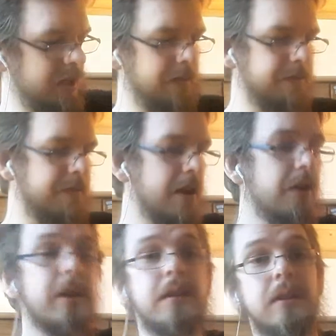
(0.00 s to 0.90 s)
a
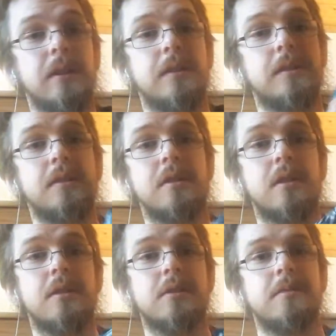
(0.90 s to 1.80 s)
very nice
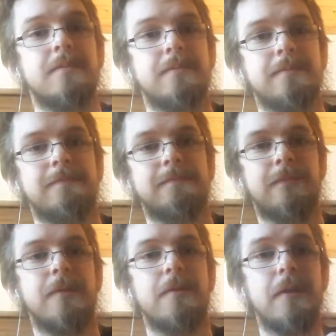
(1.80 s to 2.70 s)
shirt,
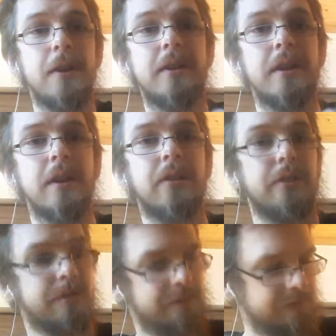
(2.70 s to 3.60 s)
very nice,
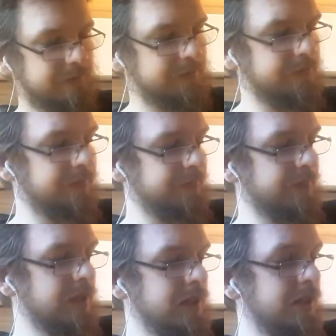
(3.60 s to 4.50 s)

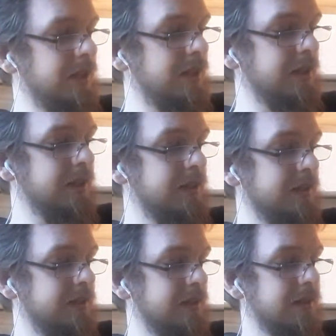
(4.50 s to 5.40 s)
and
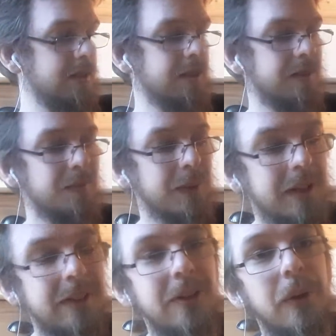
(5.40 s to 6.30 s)
it's uh,
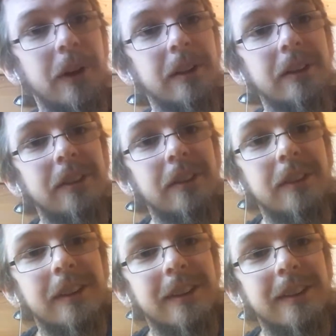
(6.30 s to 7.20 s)
New England
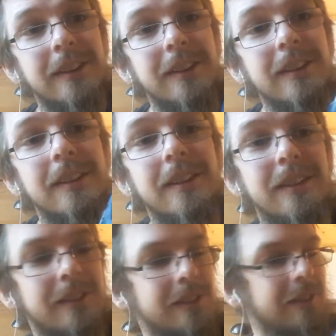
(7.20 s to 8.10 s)

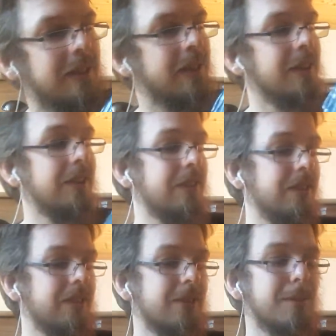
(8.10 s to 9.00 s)
nice,
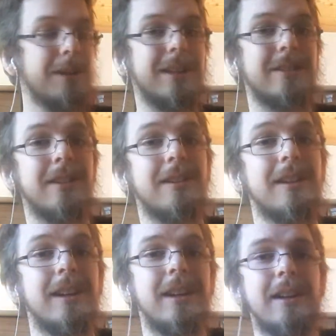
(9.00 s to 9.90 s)
double XL.
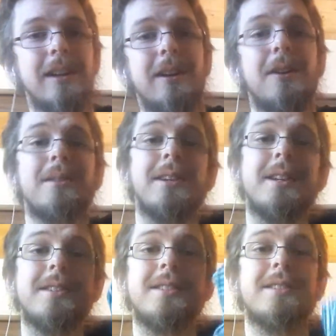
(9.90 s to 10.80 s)
Only
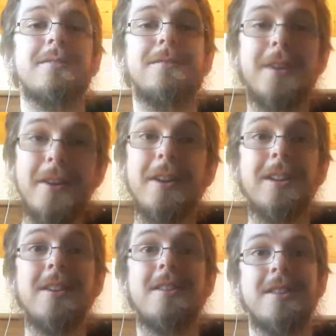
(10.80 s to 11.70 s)
it's very
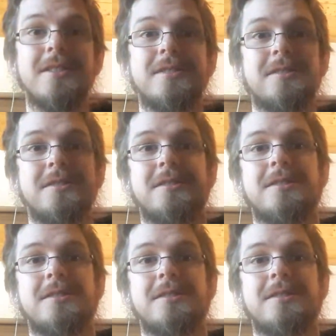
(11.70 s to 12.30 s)
large,